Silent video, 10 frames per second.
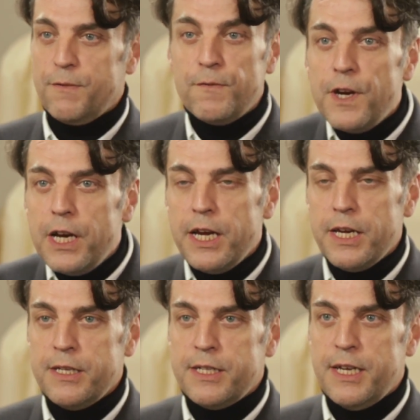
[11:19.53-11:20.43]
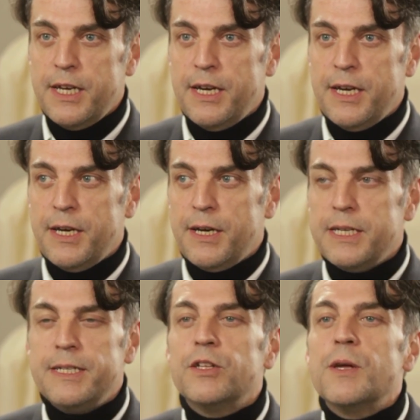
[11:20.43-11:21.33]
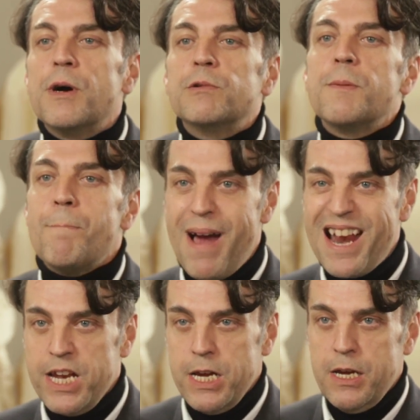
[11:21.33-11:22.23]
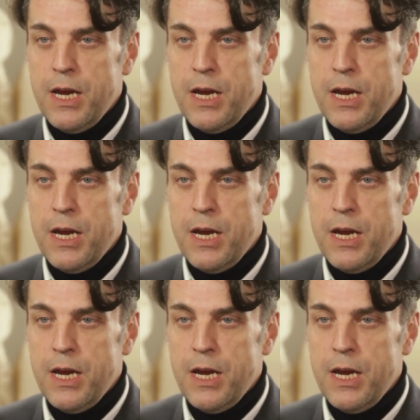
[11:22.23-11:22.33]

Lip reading: feelings, it's not about money.